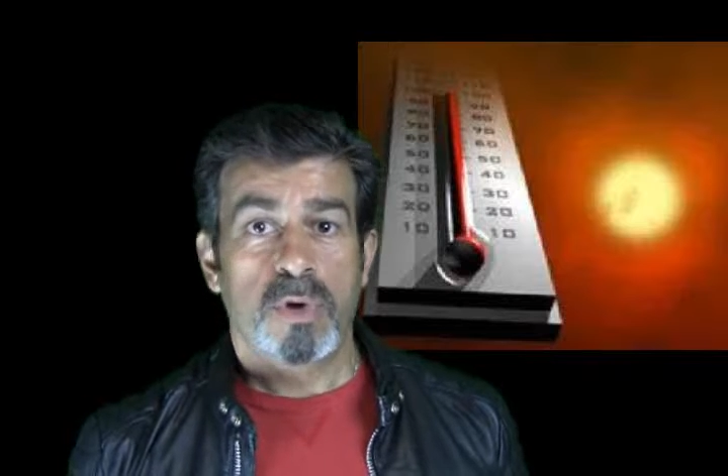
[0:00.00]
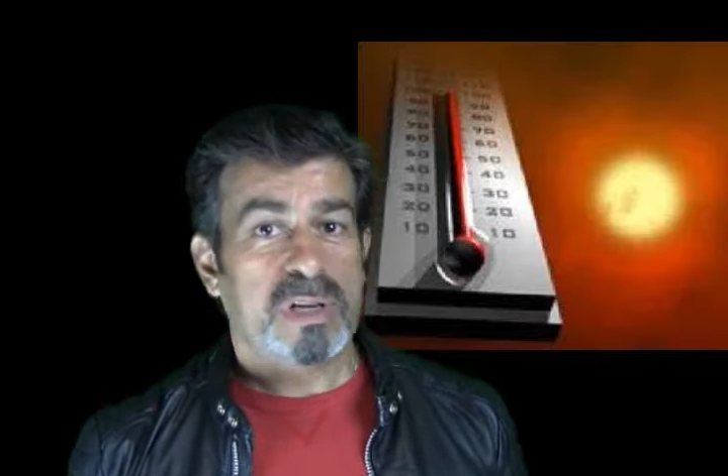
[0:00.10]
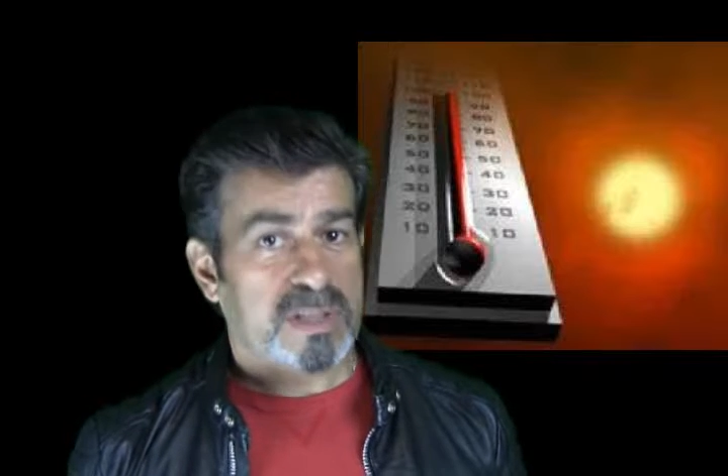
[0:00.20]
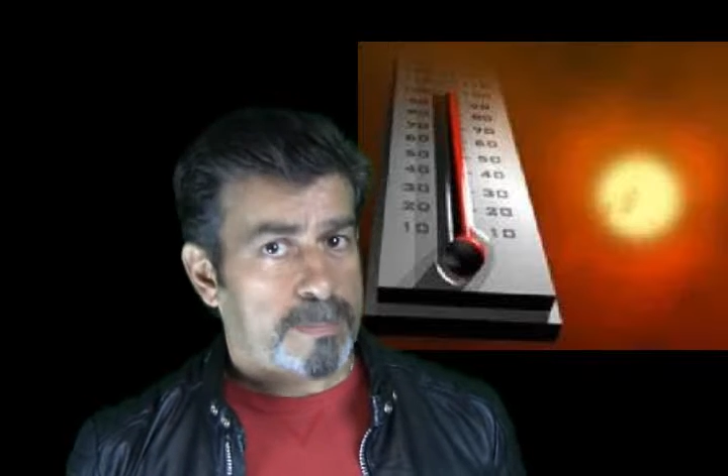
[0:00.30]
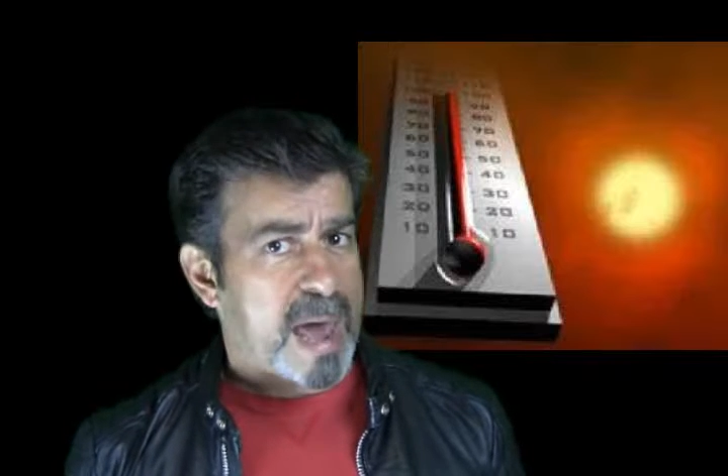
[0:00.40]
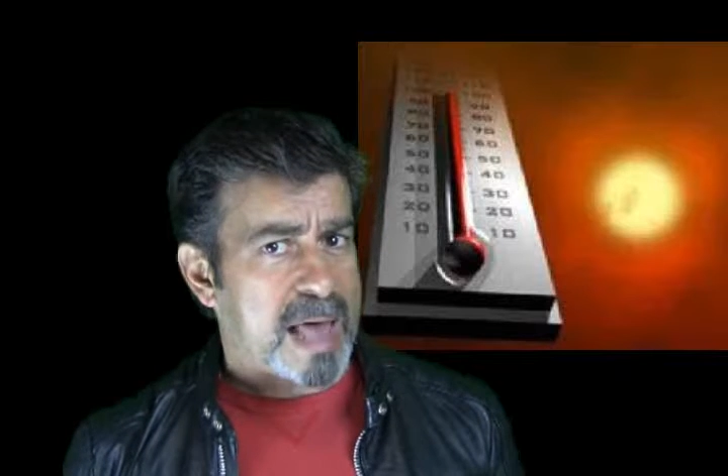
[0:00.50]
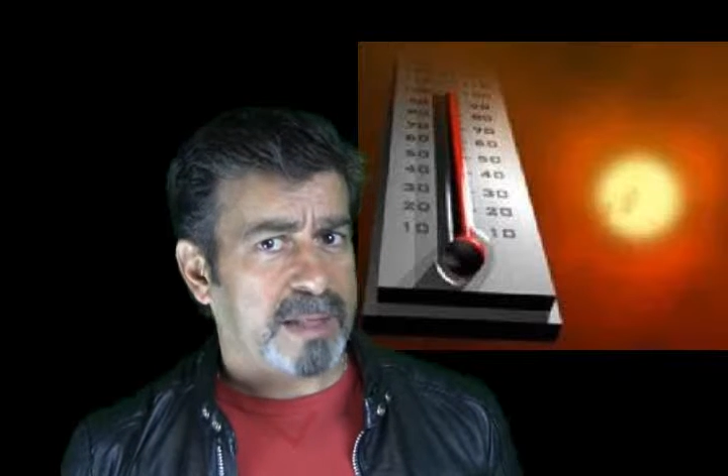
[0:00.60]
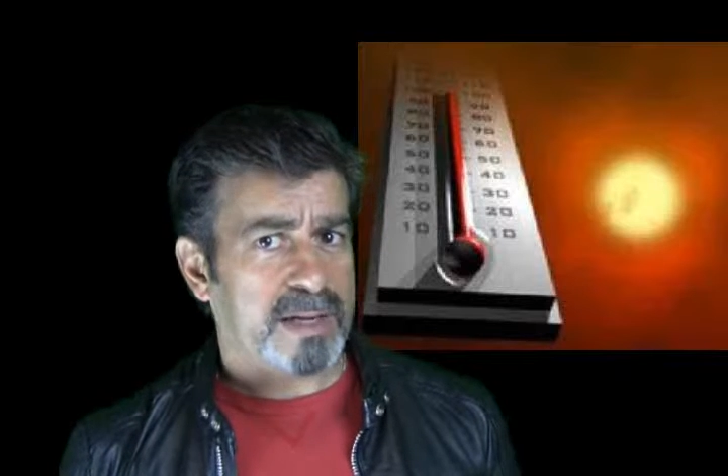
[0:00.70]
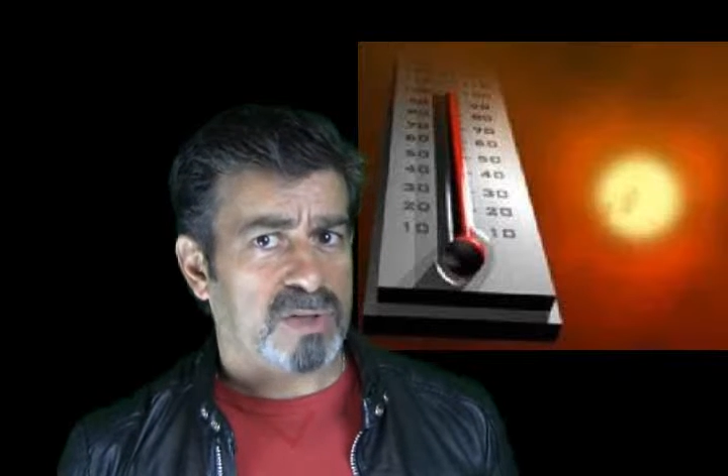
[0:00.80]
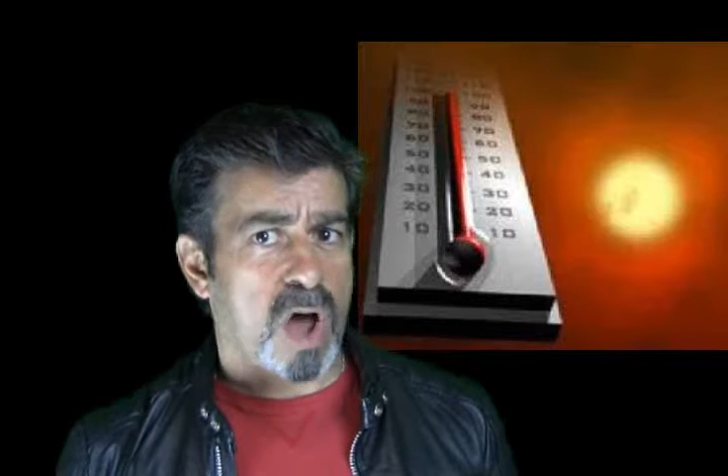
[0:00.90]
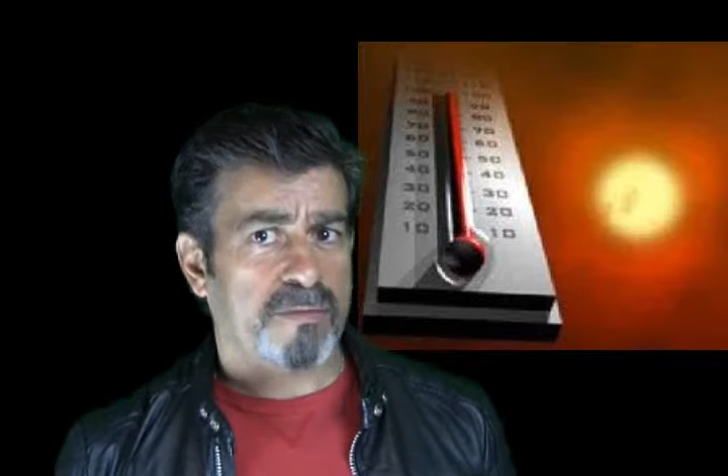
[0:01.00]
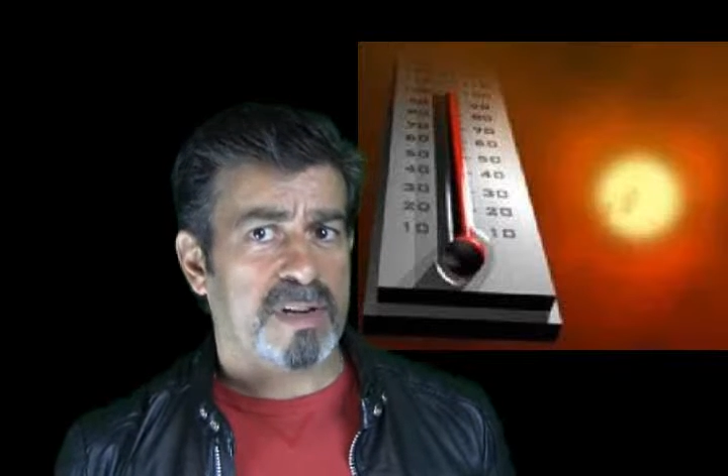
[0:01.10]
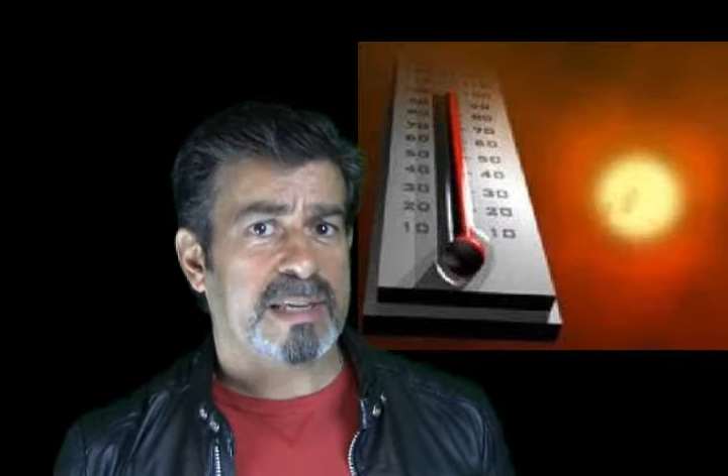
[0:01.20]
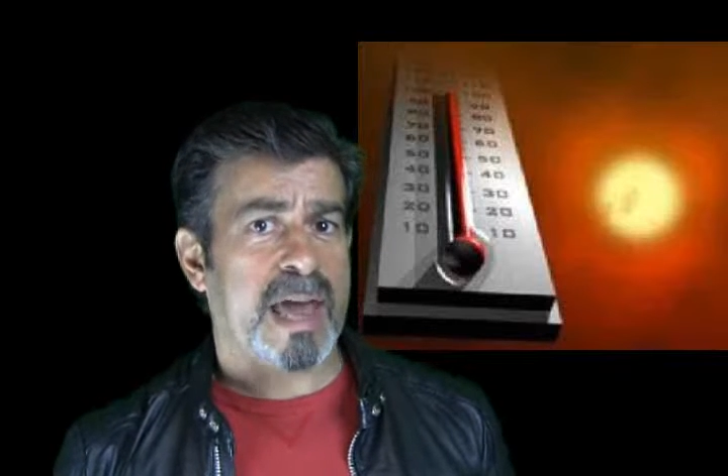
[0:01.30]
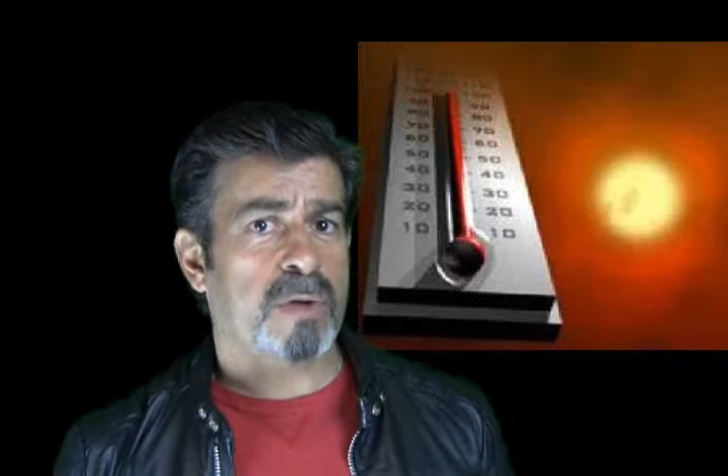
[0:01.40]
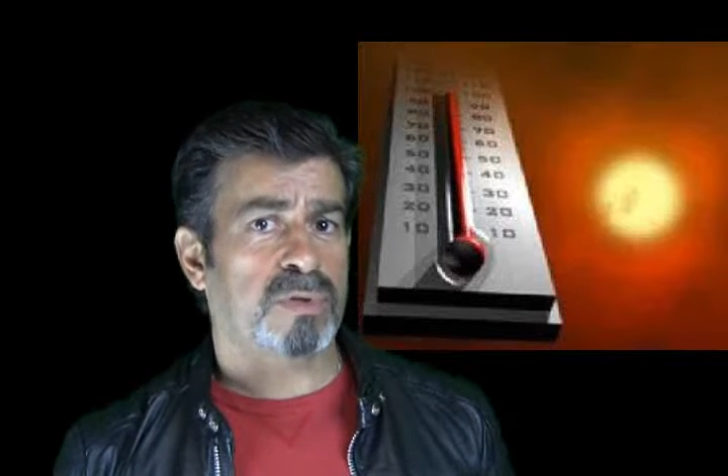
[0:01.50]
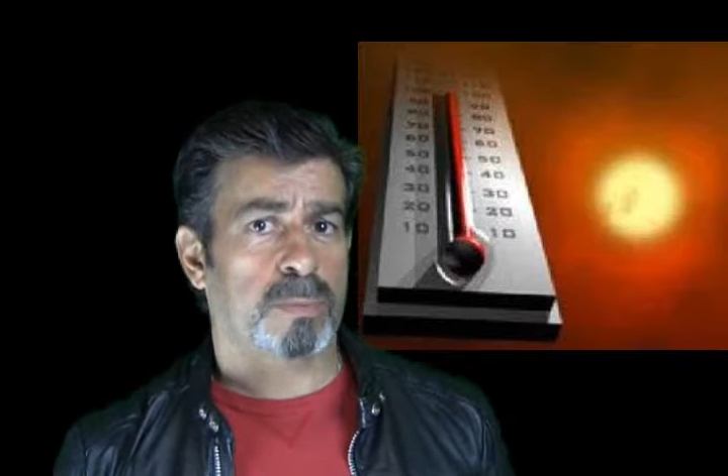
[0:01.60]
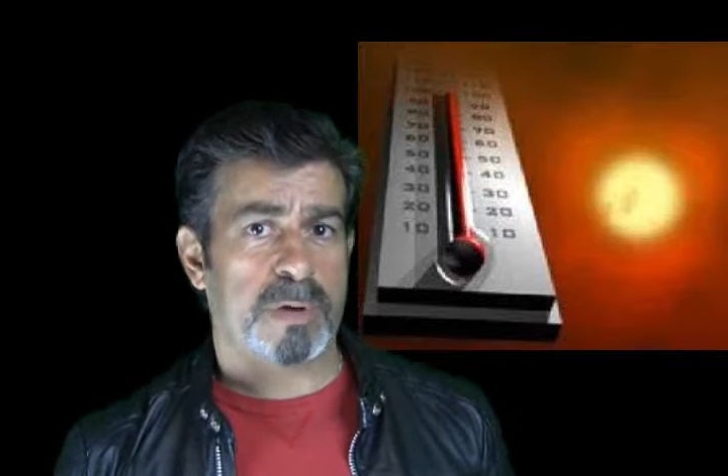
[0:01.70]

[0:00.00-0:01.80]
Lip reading: municipalities often counsel